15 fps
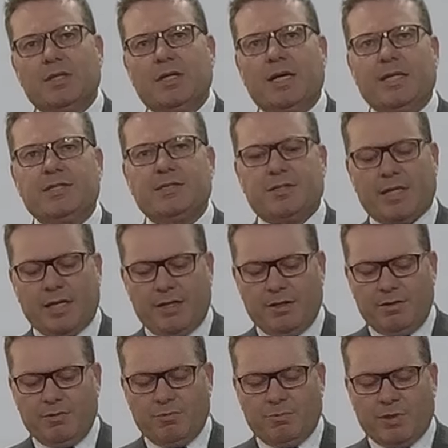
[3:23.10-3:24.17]
As
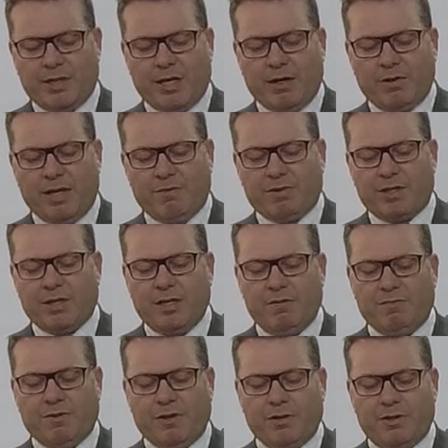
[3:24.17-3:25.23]
stated, we currently have a key
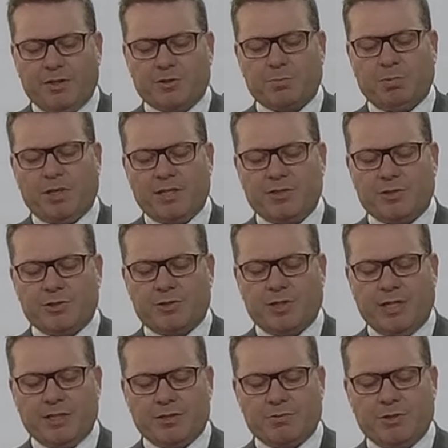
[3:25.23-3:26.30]
focus placed on
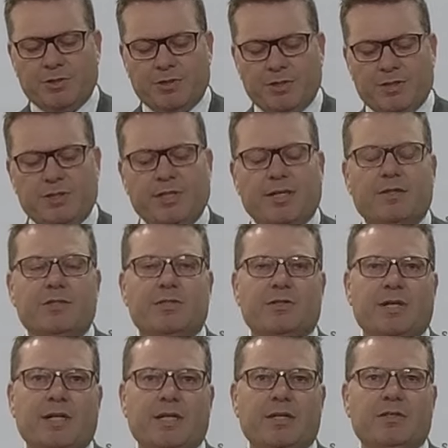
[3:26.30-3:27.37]
transit routes into South
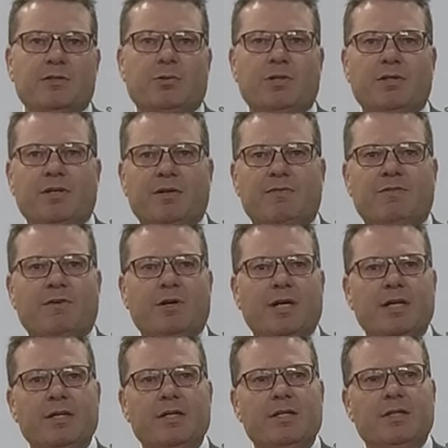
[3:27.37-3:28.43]
Australia to
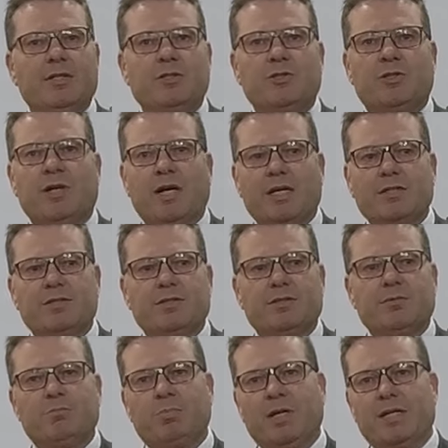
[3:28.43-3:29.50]
identify trucks,
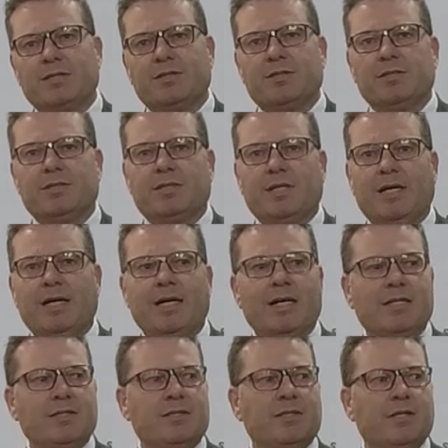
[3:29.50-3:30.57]
buses,
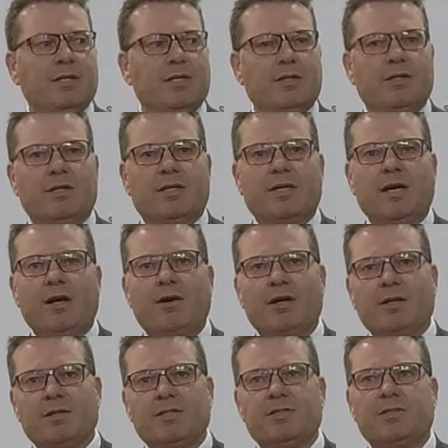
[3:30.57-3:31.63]
cars that are carrying
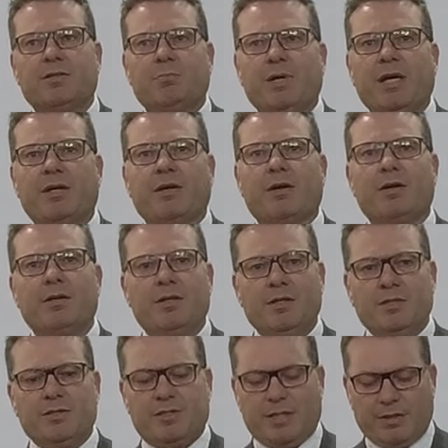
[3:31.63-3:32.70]
illicit tobacco
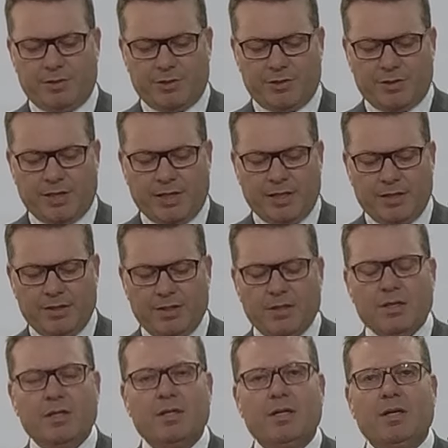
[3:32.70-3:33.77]
into South Australia,
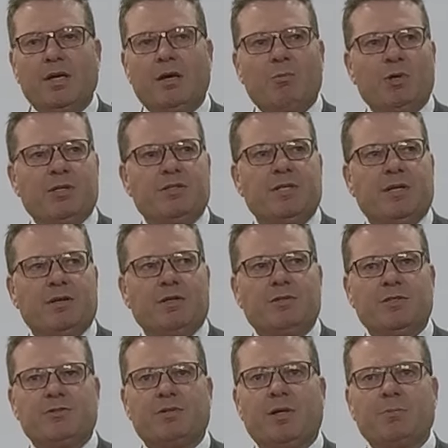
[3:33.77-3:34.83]
and we intend on
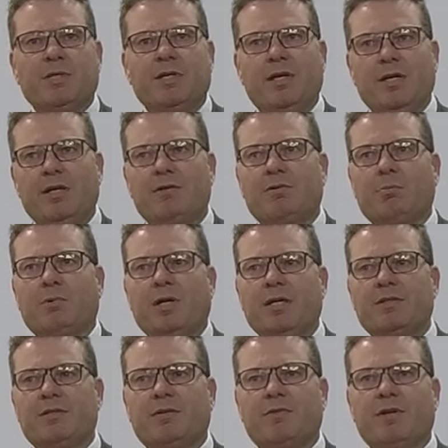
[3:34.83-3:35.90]
disrupting any criminal
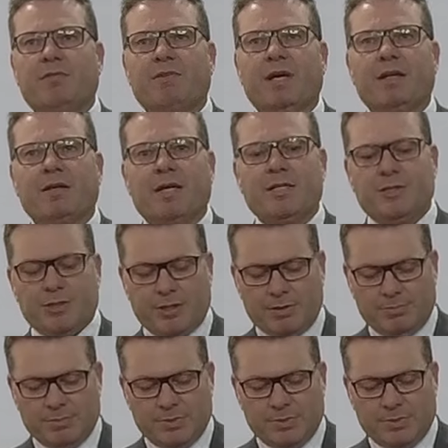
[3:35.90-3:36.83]
activity of that nature.